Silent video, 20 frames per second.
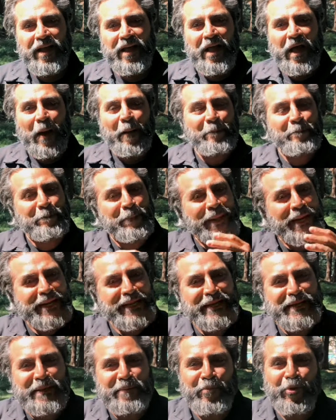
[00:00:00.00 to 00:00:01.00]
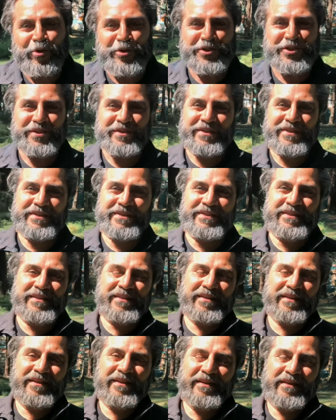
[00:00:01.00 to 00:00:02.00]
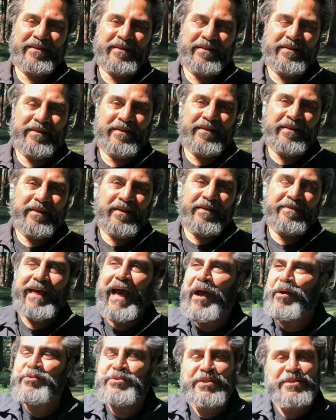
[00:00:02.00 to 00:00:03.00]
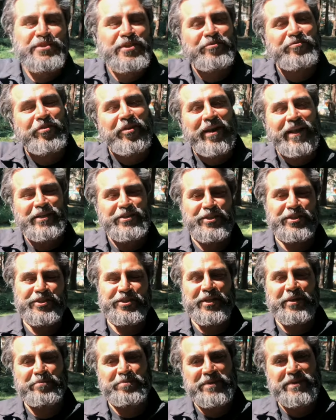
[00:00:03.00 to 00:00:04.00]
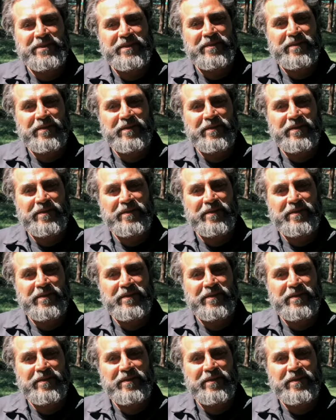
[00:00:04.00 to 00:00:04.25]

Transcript: a million emotions, thousands of relationships,